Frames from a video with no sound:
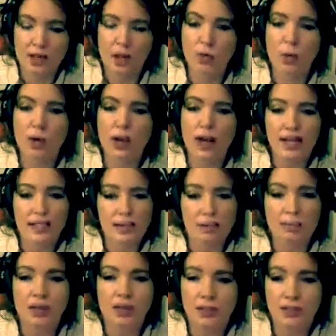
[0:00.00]
what hasn't
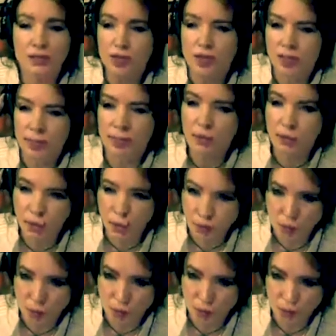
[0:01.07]
been addressed
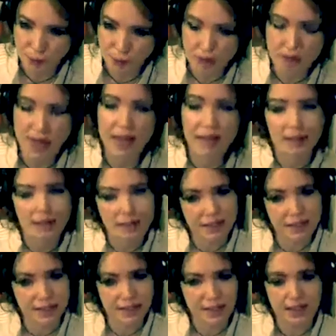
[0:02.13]
before.
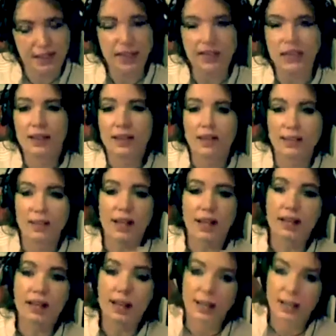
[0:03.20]
Hence, things like
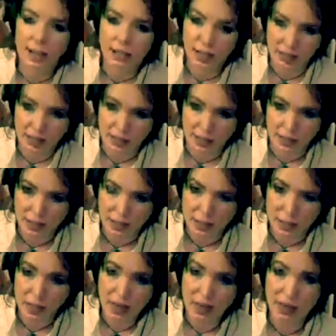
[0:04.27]

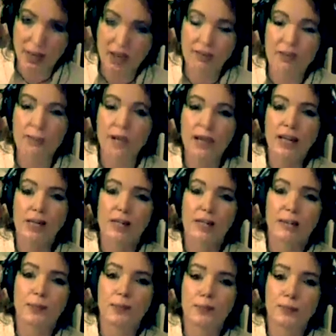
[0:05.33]
Black Lives Matter.
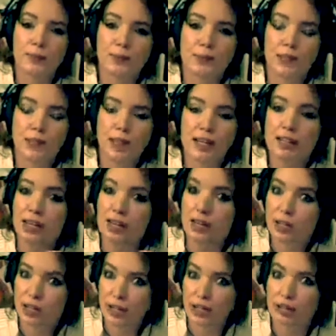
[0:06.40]
It's going
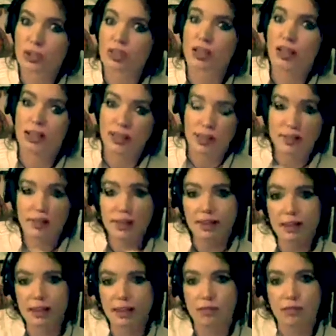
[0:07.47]
to actually, and
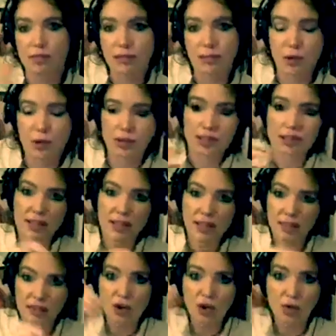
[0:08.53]
then in response to
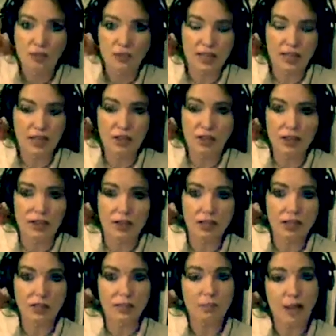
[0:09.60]
that, the conversation
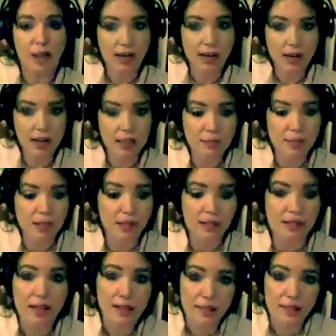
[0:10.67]
is Black Lives Matter.
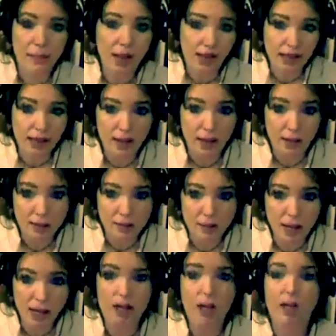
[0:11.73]
Yes, Black Lives
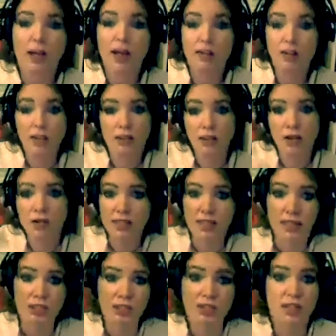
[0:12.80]
Matter. And then the
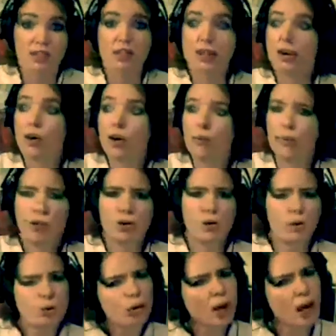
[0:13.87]
conversation says, oh, but
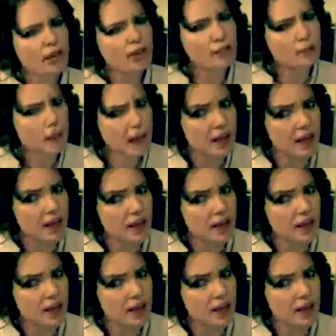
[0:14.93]
all lives matter.